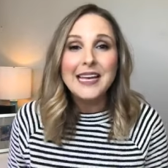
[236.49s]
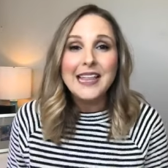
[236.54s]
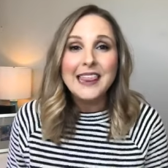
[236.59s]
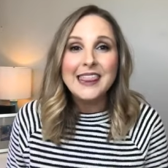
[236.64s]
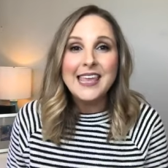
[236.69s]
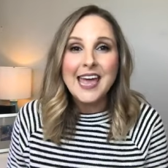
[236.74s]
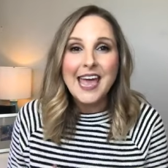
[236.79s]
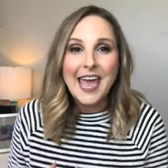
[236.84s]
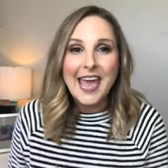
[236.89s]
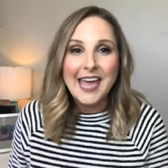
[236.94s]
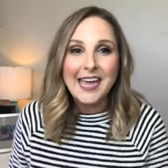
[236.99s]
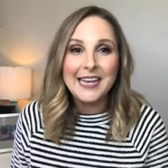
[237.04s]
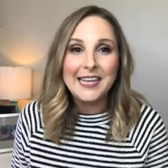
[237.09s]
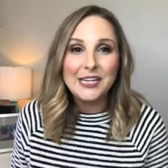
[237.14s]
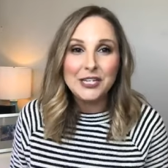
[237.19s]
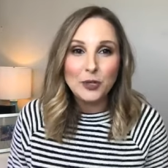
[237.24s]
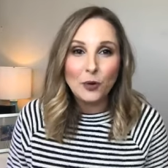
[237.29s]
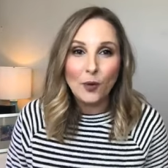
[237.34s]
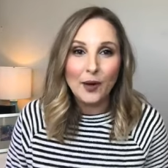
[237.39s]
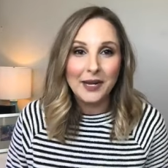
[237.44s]
the
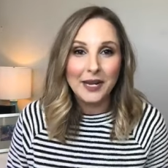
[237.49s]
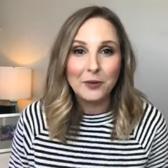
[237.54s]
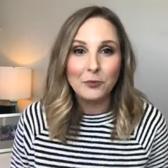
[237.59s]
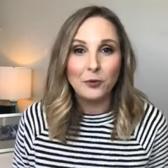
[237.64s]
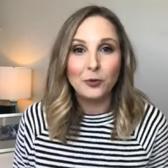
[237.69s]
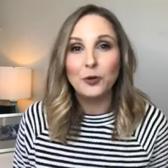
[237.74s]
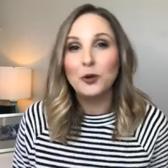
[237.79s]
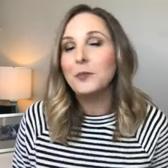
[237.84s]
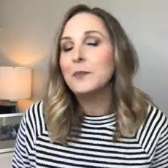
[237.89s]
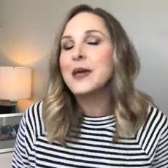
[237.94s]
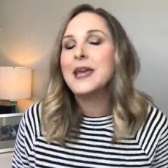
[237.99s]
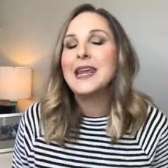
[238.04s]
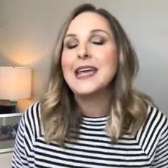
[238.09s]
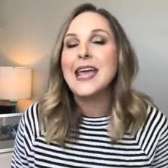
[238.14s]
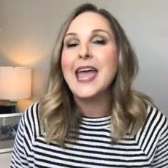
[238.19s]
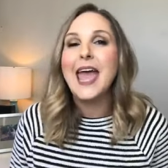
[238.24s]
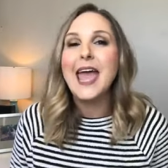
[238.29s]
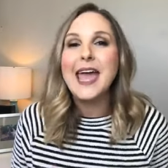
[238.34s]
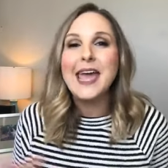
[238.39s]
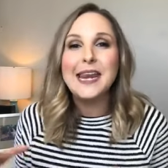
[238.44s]
80-20 rule,
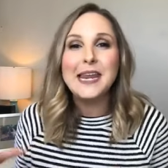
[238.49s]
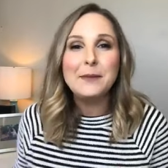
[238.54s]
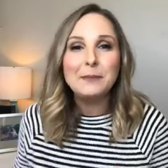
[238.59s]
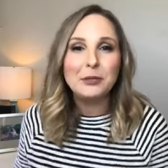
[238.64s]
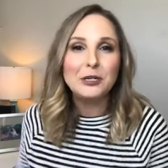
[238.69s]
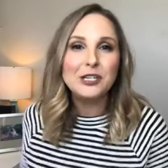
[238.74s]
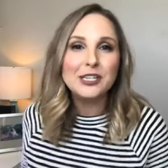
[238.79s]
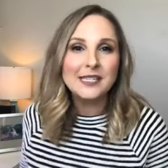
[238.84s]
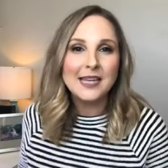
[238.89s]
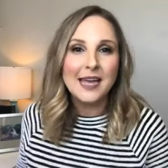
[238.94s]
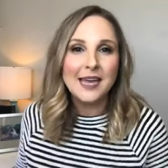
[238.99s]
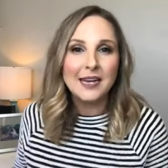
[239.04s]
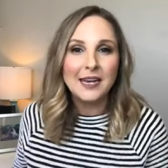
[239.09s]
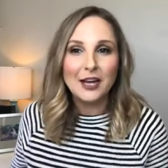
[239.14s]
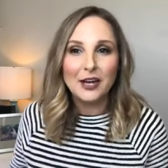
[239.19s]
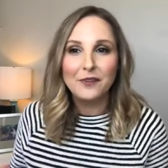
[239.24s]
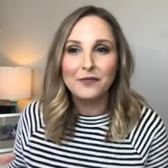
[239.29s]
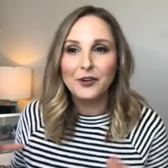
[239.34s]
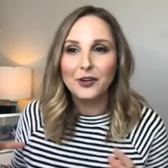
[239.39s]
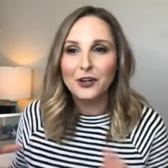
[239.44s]
meaning 80%
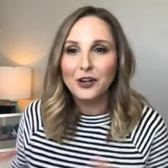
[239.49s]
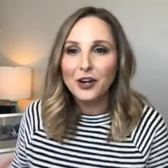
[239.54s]
of your